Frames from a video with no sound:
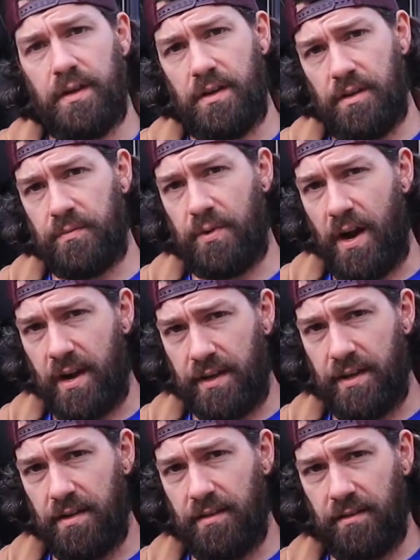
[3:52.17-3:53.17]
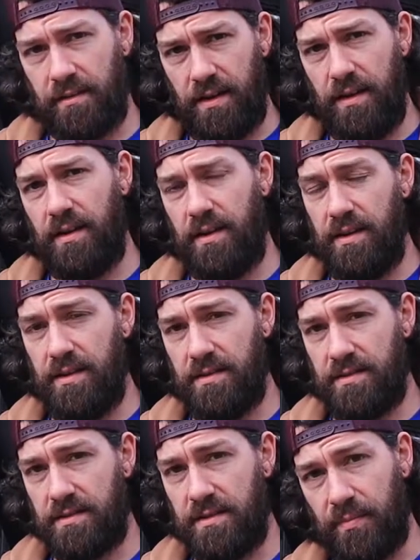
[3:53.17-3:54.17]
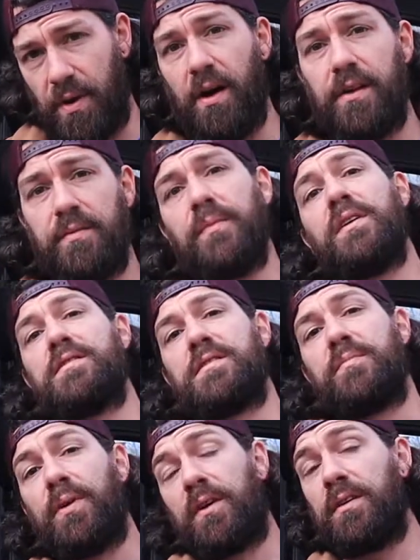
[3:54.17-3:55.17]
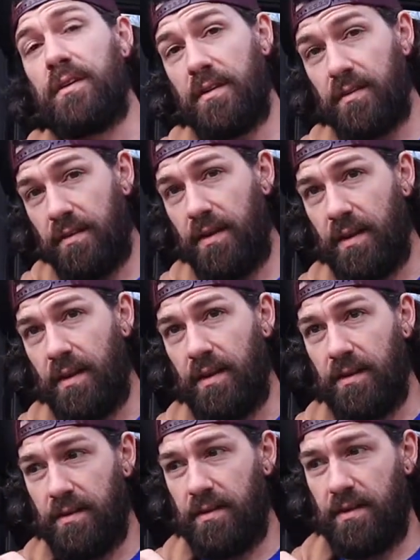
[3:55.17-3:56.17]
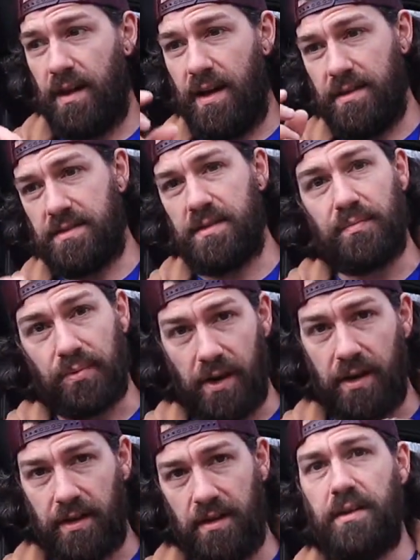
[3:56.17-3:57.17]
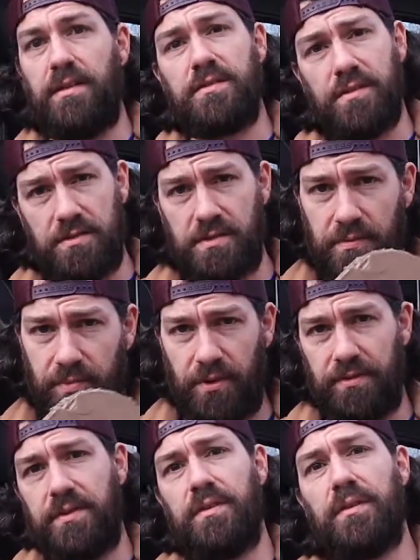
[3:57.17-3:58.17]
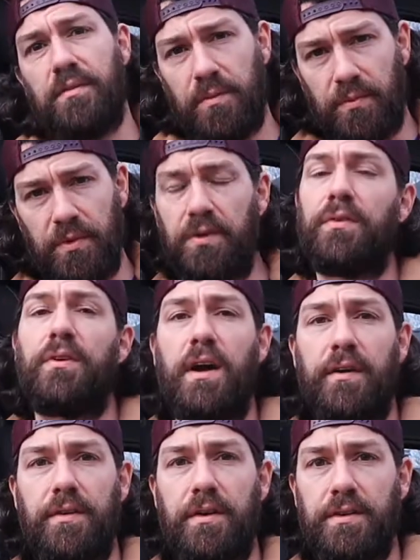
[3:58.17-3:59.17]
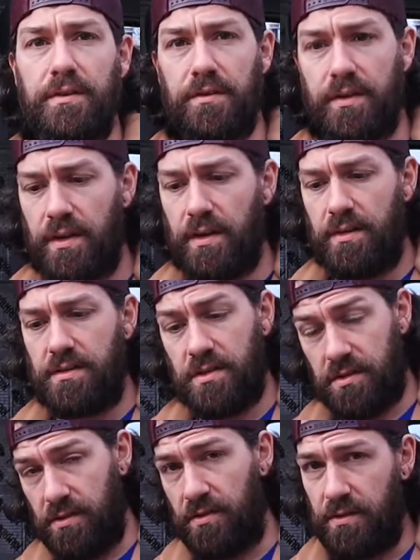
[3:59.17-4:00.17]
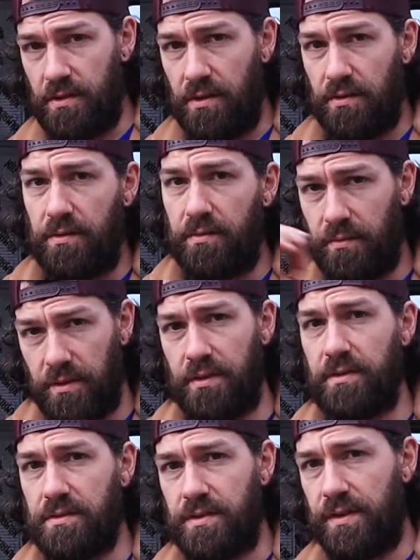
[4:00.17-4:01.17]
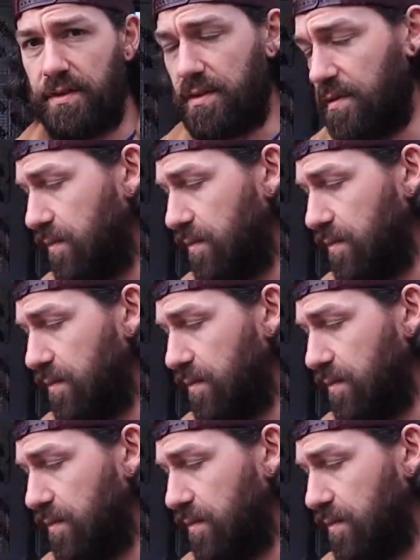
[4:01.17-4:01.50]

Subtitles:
inner bracket that is the bottom is the part that has the break in it, so it's the part that will move around on you, just so you know when you're installing your